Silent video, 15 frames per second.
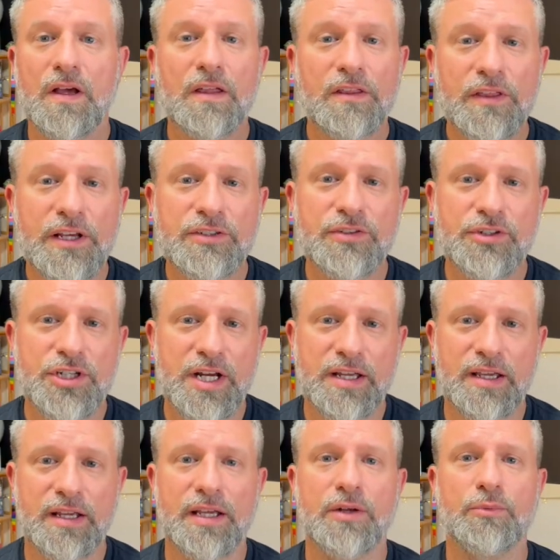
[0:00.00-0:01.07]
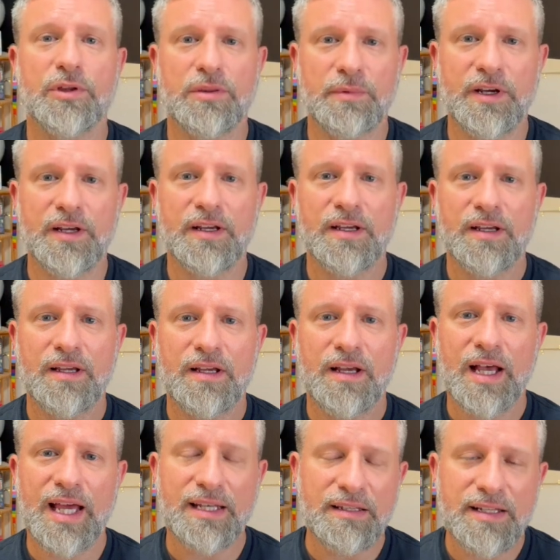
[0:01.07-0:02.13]
Thanks for checking in with me,
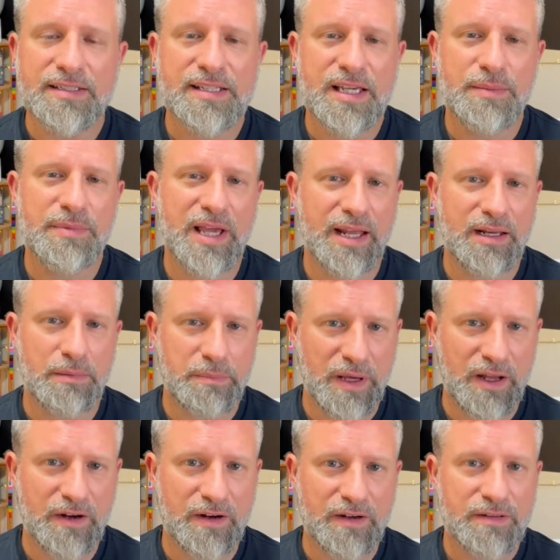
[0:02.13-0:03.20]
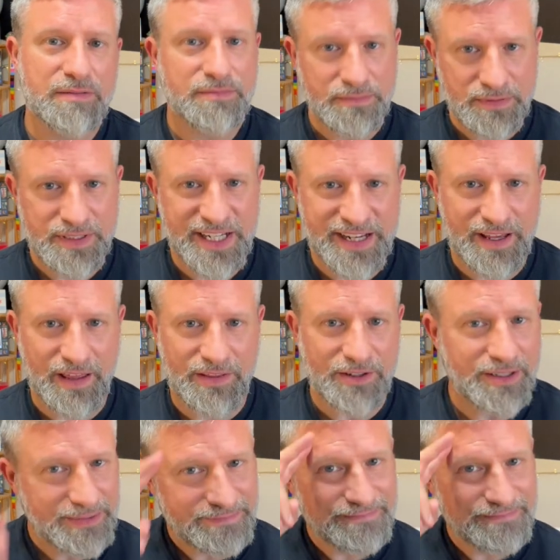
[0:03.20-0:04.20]
and let's keep getting better together.